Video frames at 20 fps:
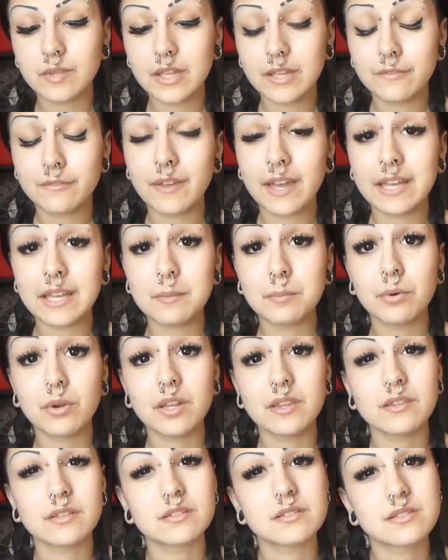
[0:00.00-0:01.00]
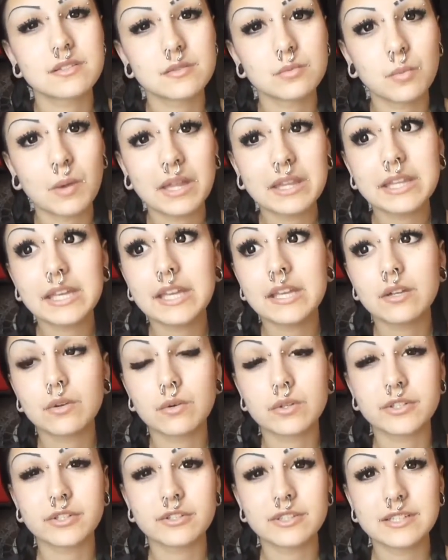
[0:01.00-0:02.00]
if at any point there's swelling
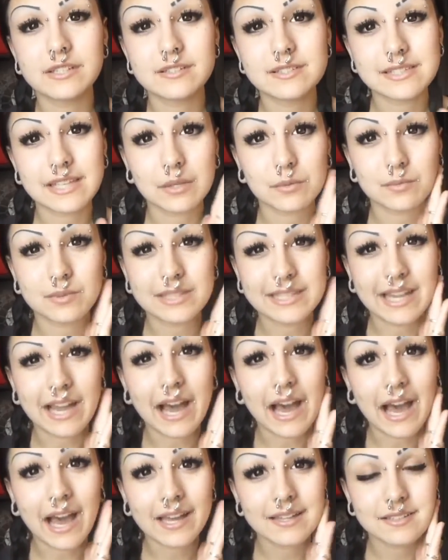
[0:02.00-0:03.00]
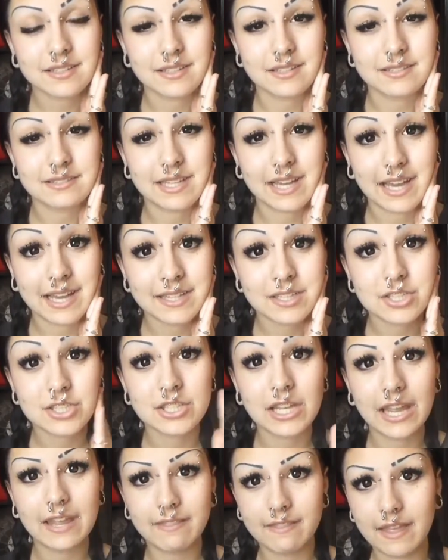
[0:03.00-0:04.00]
or your ears get really hot to the
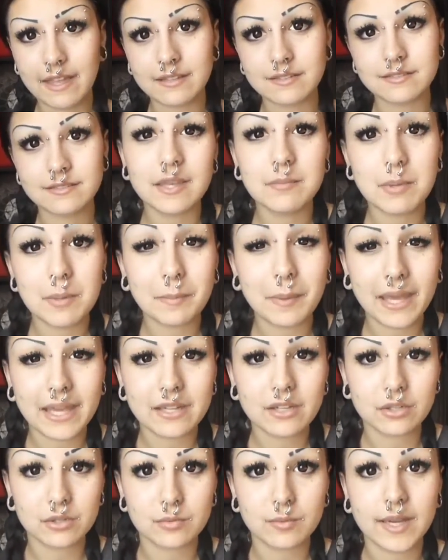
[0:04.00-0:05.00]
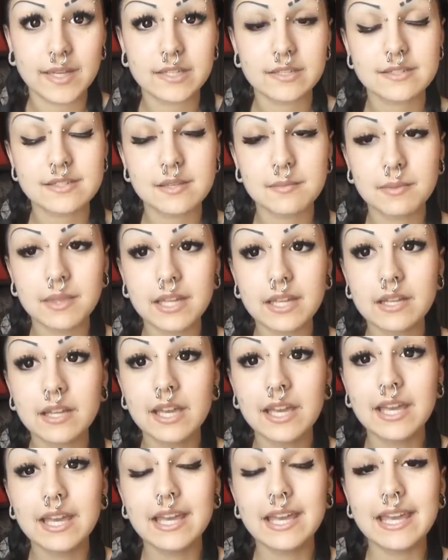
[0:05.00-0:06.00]
touch and then it'd be pink or red or something,
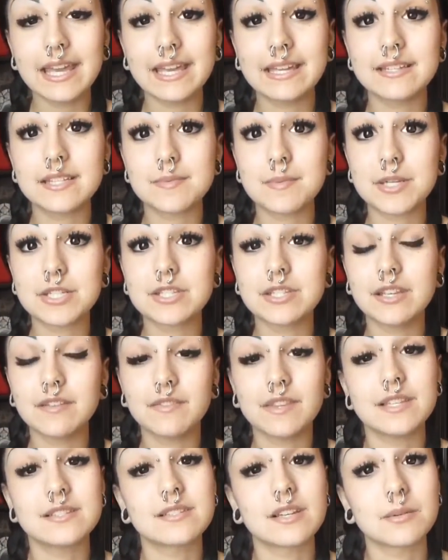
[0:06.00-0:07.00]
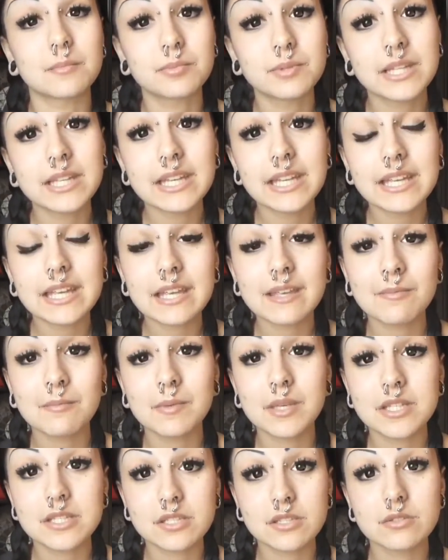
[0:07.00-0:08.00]
and especially if they start bleeding, it
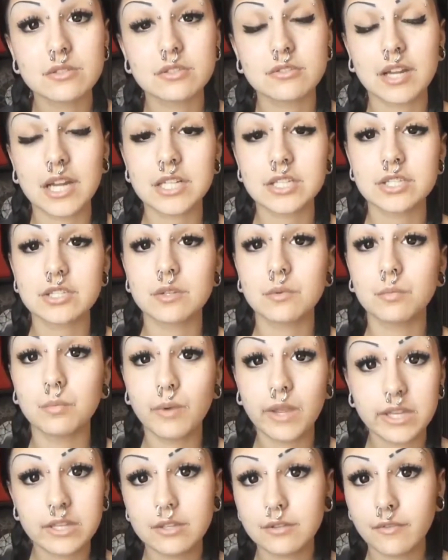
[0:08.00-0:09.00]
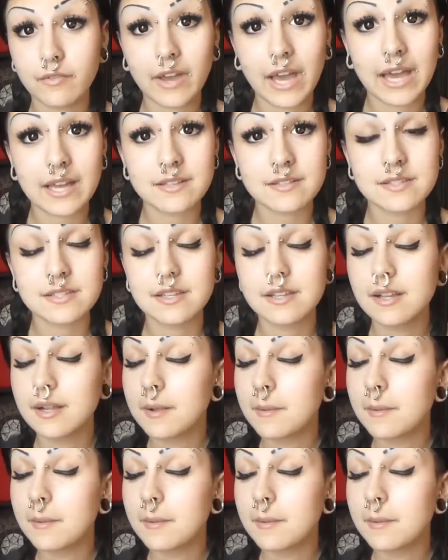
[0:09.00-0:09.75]
means you stretched way too fast.